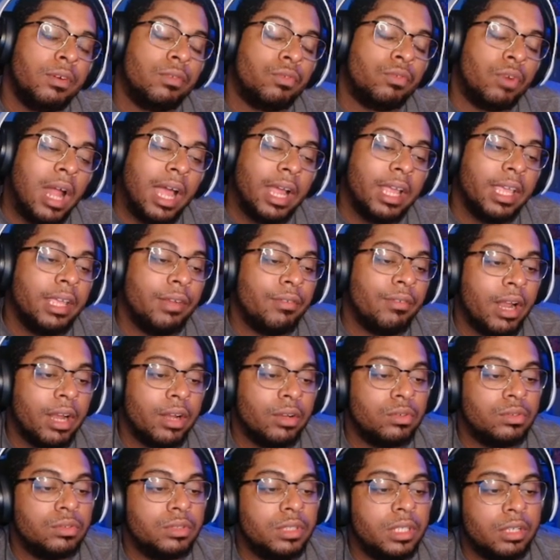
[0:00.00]
Rocket
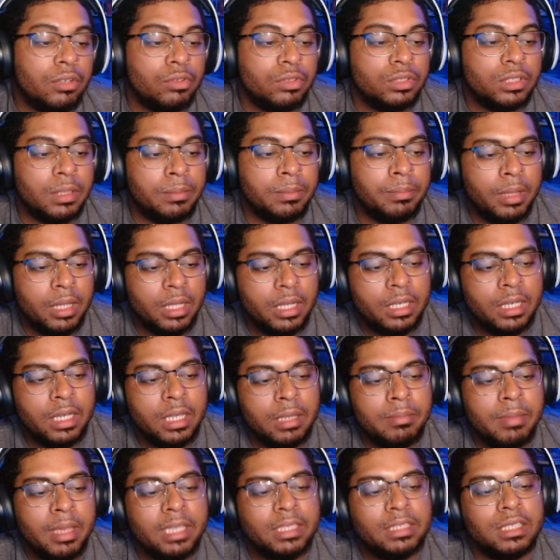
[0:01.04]
Raccoon and Groot's
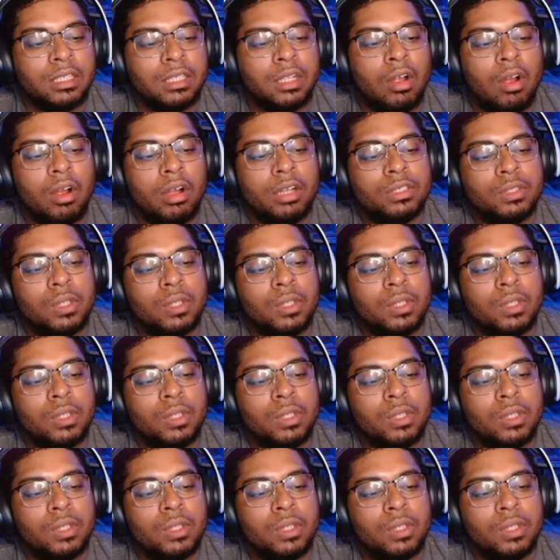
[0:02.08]
ability makes it hard